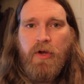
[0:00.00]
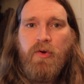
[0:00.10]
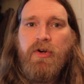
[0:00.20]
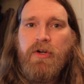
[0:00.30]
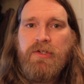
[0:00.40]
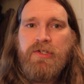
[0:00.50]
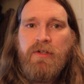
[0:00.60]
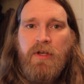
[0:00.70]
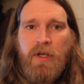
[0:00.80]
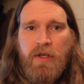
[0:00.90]
owners
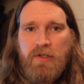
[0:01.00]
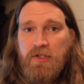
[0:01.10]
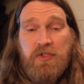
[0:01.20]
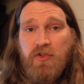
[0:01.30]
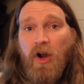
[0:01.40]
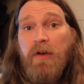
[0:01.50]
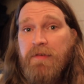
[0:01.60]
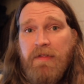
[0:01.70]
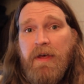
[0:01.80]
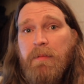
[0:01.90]
just
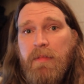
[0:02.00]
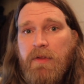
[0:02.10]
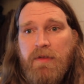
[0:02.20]
starved them.